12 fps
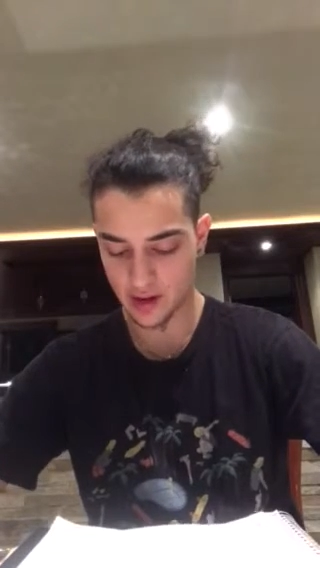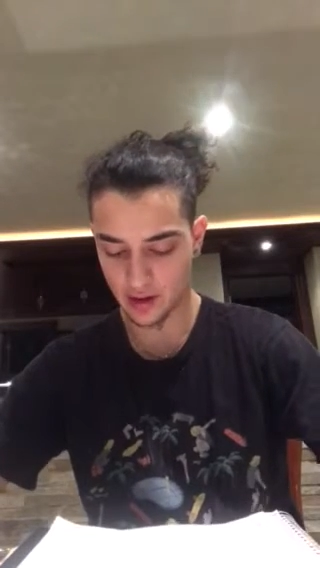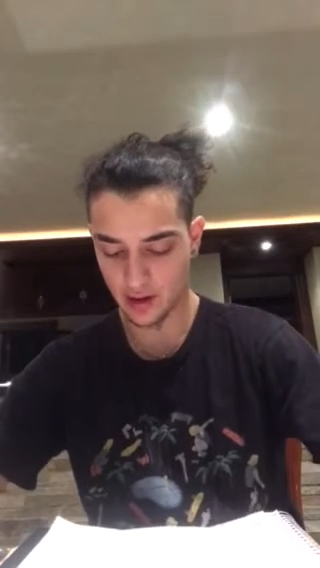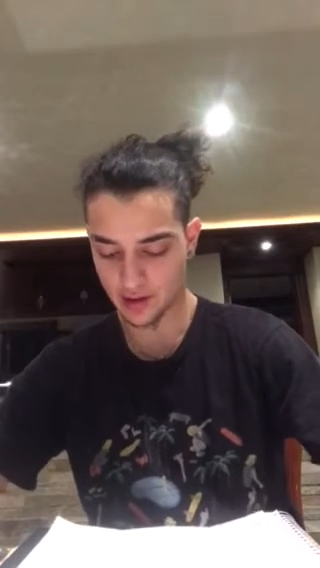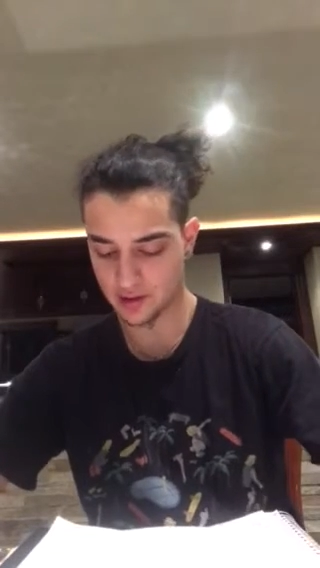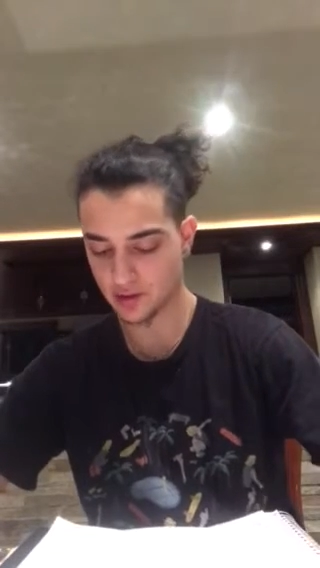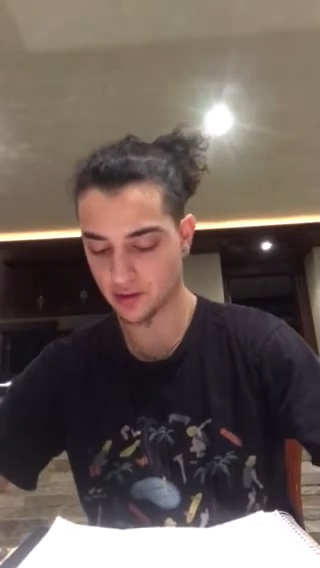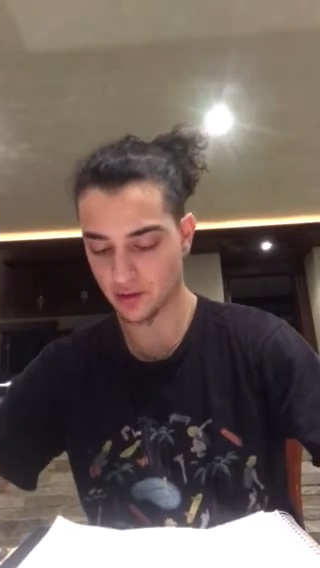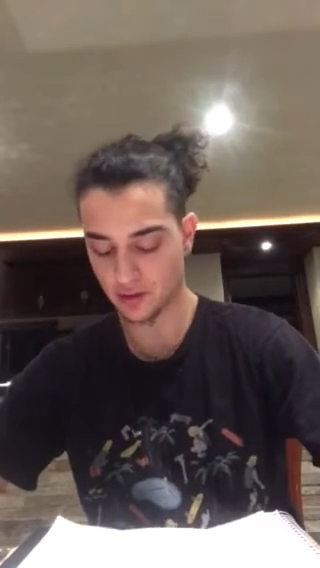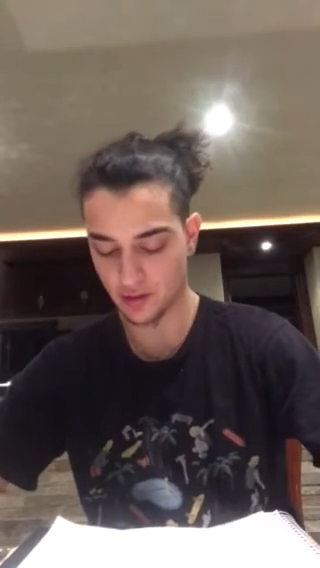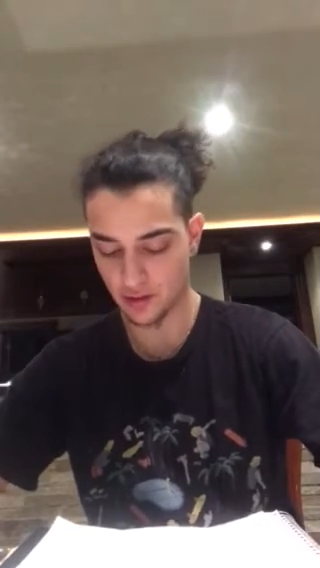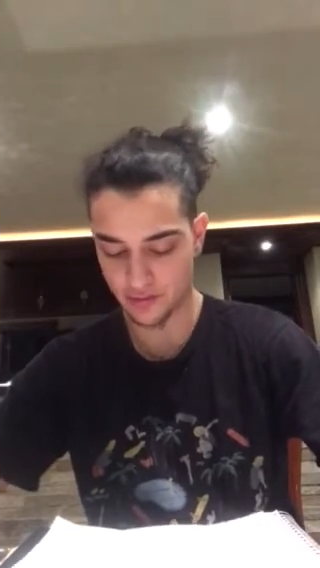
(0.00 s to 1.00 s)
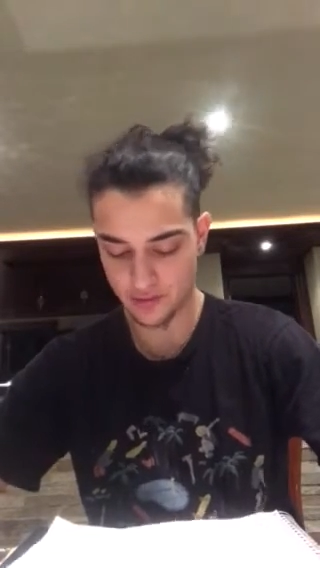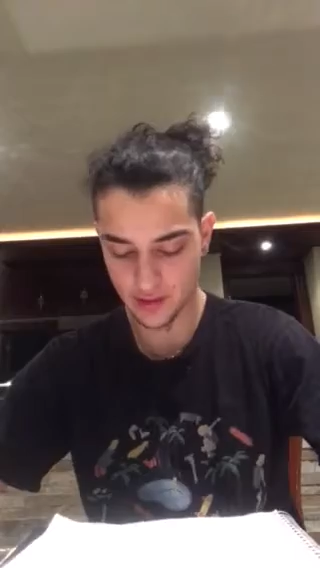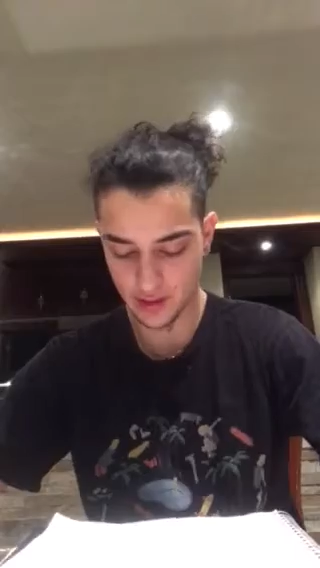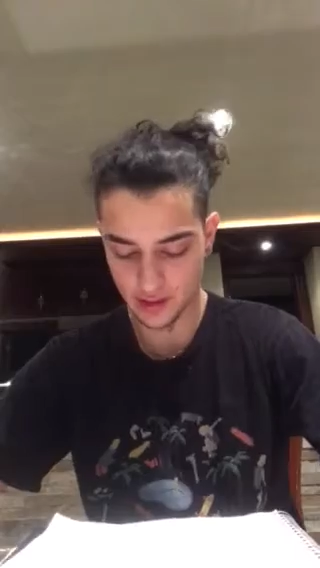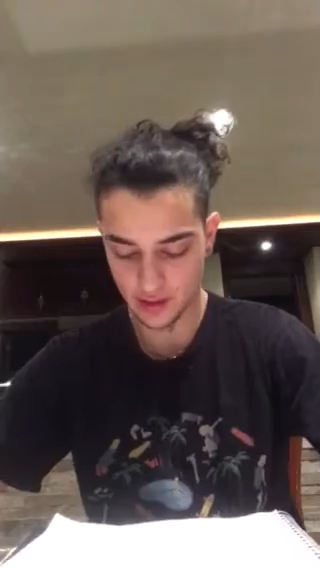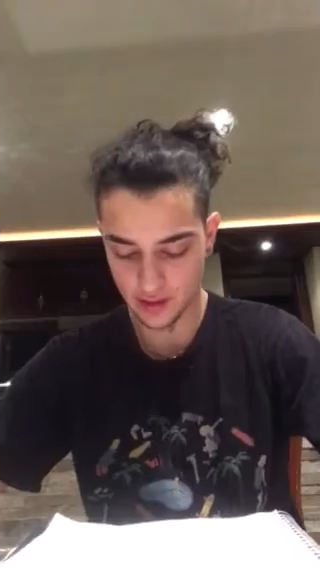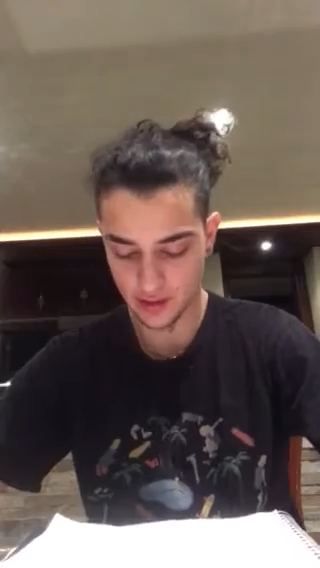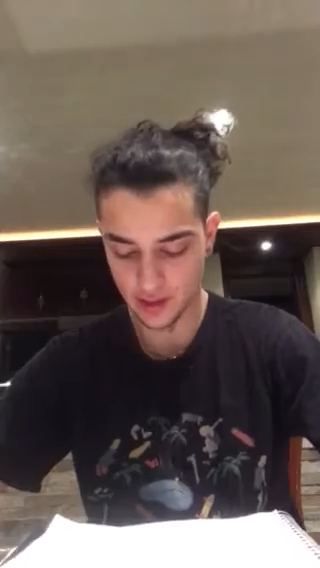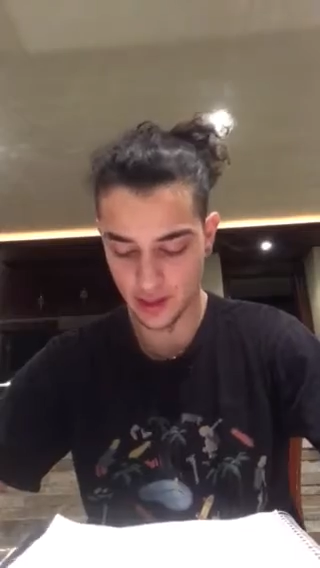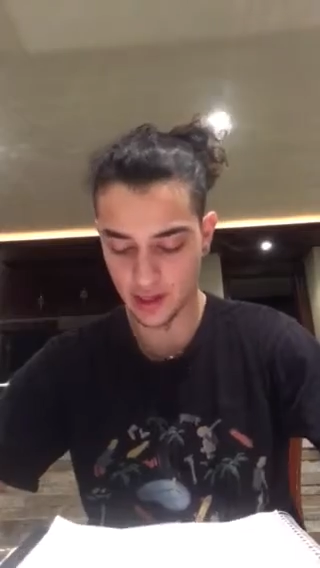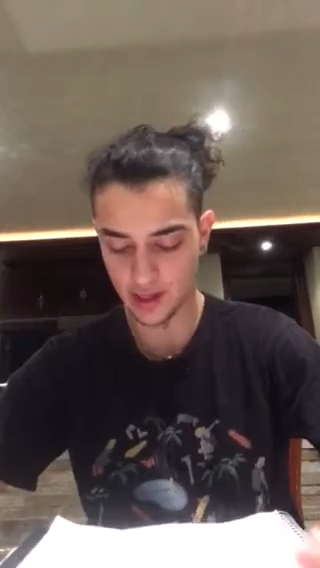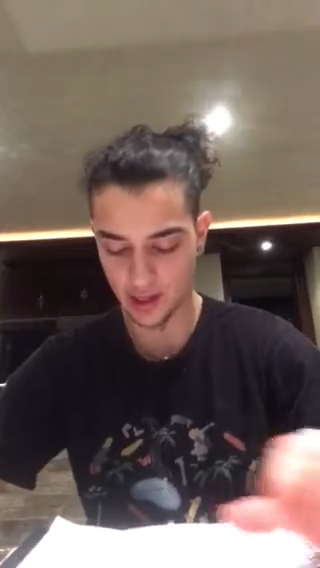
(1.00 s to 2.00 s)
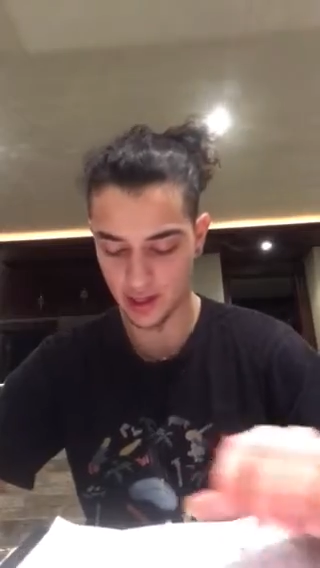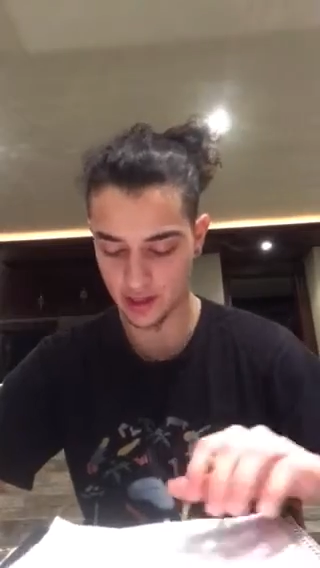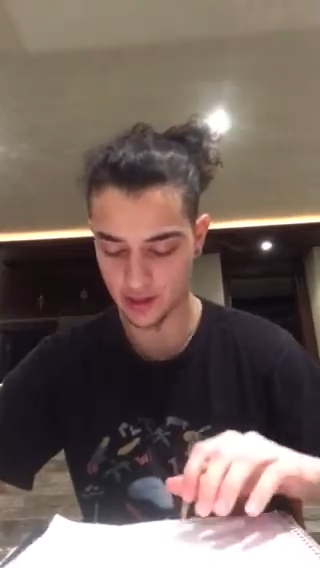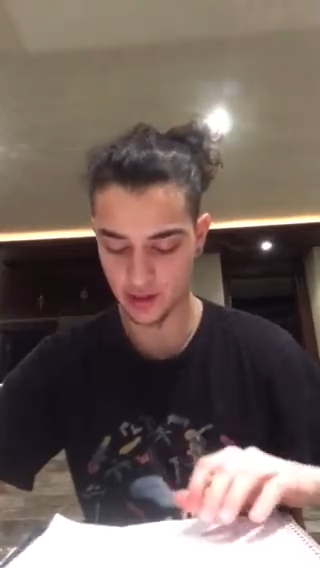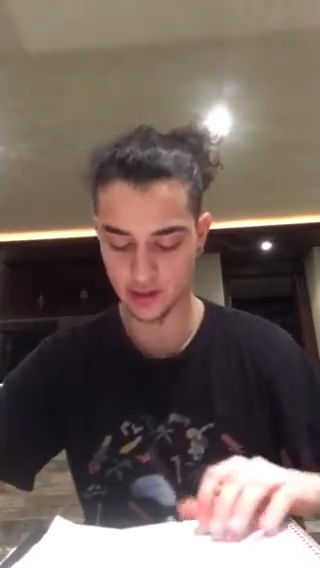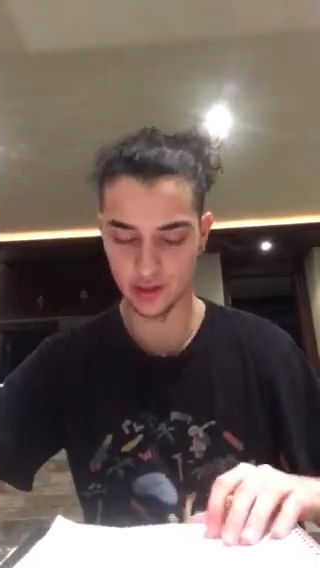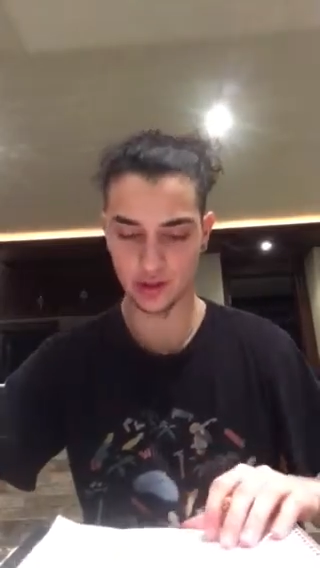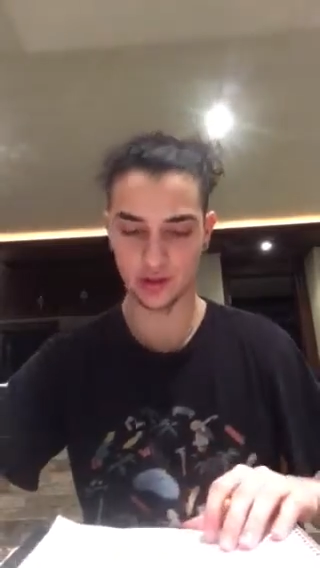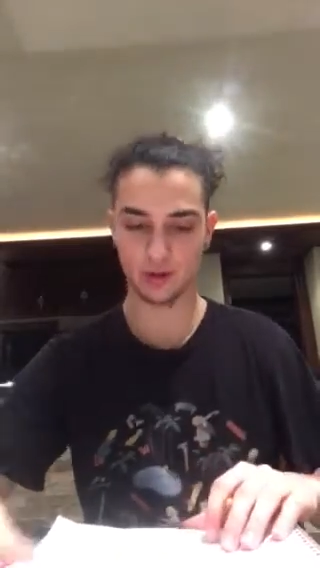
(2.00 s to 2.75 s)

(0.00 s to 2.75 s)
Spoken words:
and got a total of 688 inches